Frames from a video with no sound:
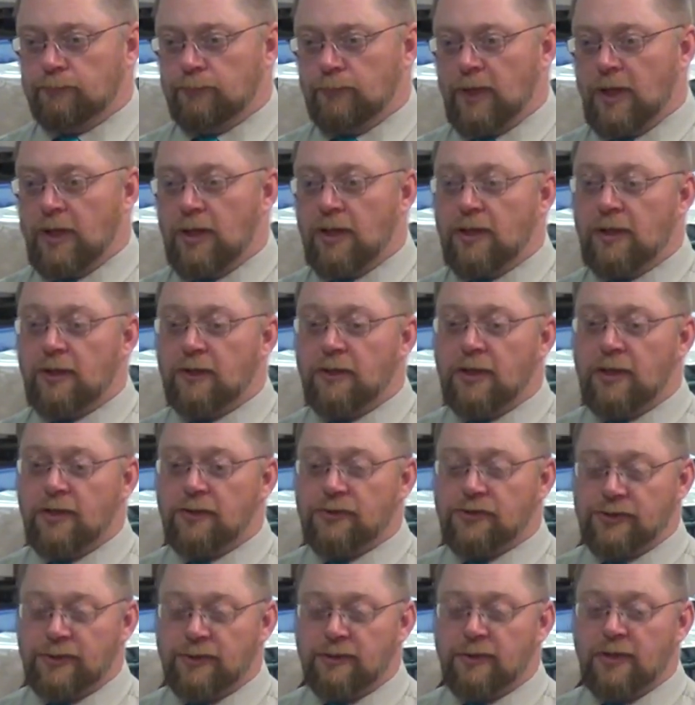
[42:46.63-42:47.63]
and the
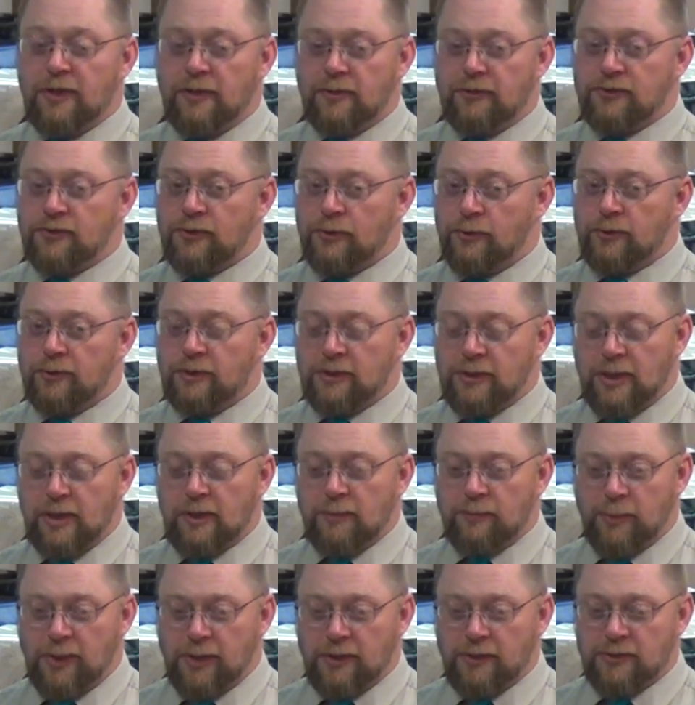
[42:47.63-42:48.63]
Assyrian's going to
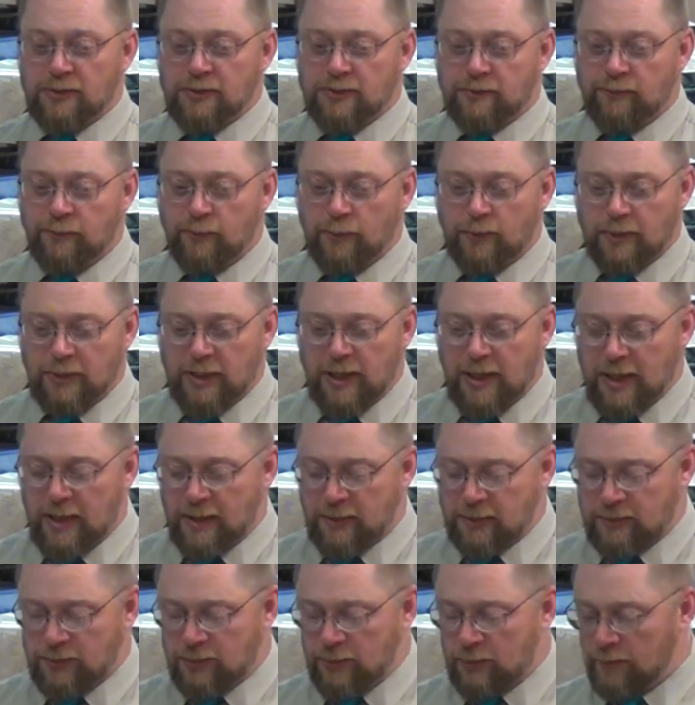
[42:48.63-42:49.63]
get punished for the
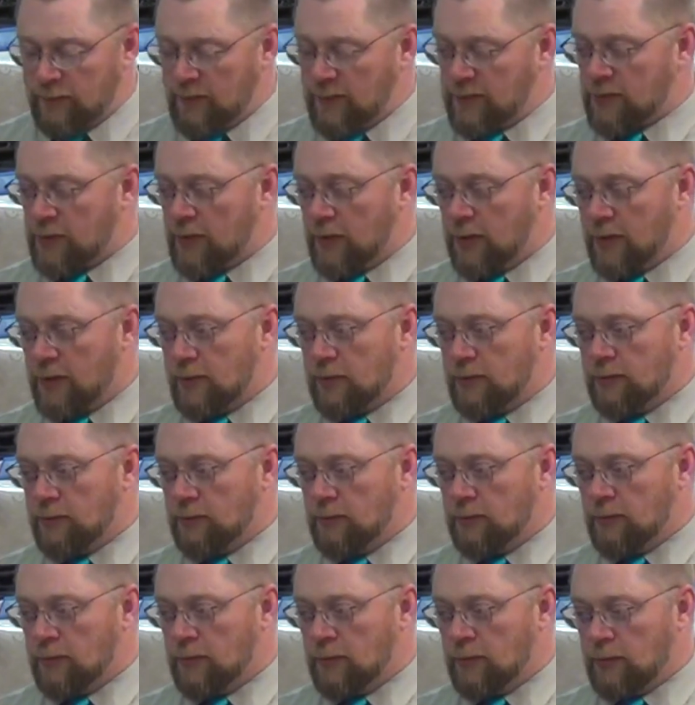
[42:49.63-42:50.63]
attitude of his heart.
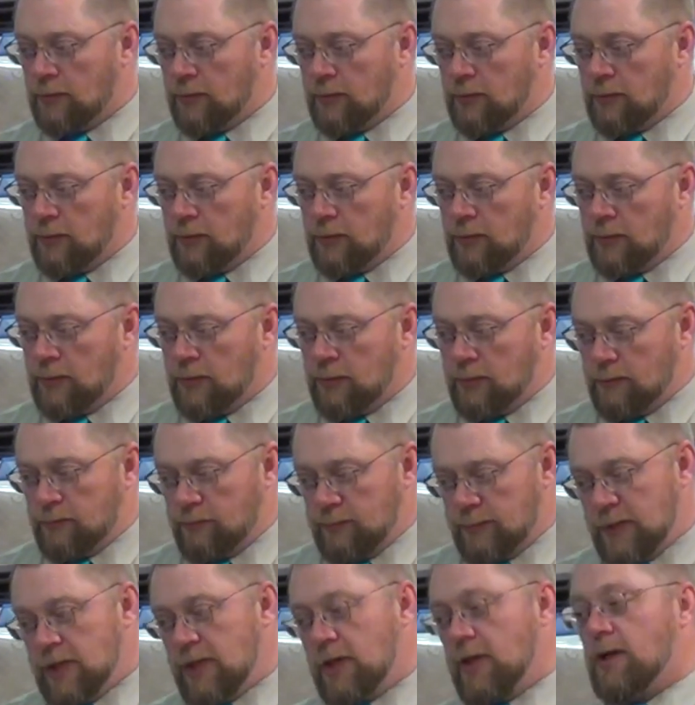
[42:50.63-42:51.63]

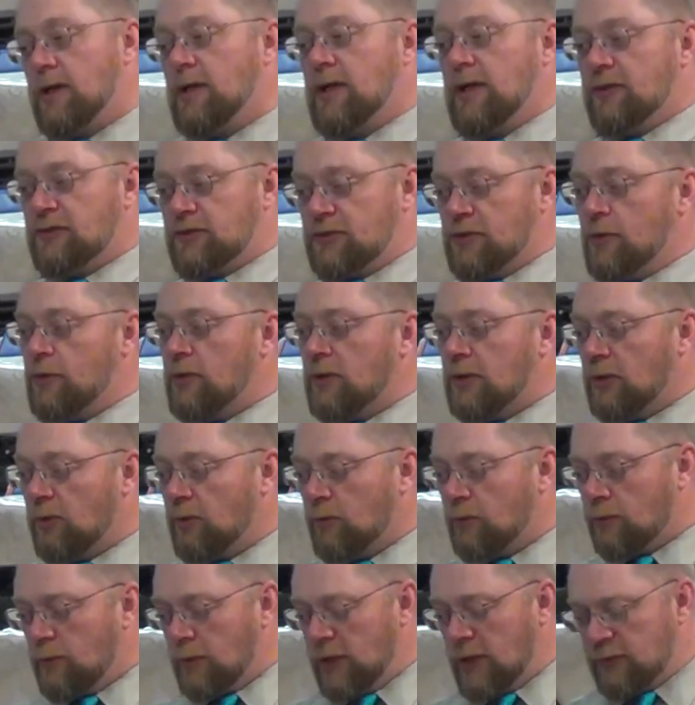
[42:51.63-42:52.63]
Yeah, he's doing,
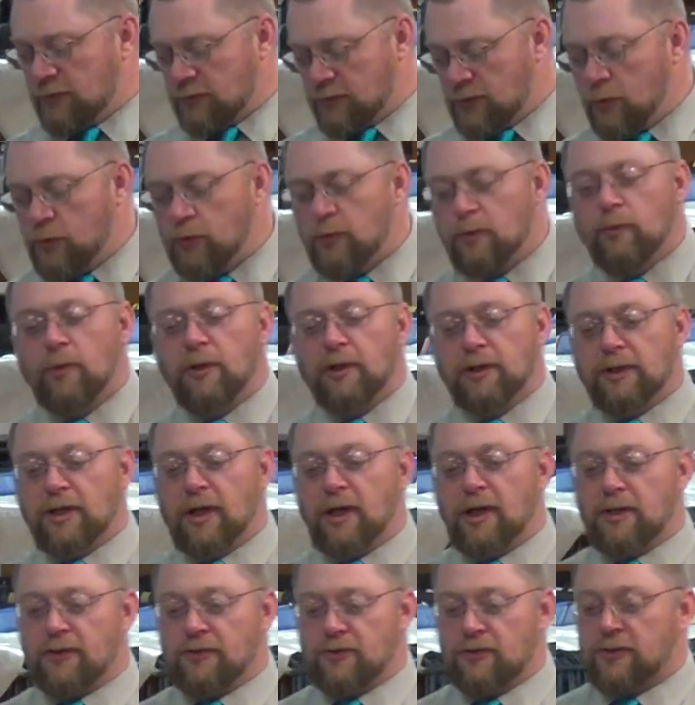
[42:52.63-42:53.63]
the, he's doing what
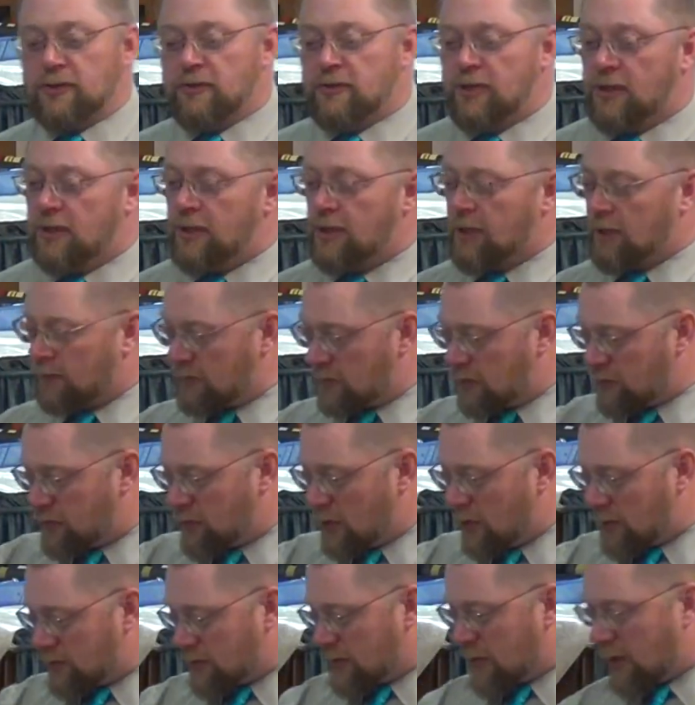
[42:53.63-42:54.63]
God is intending to judge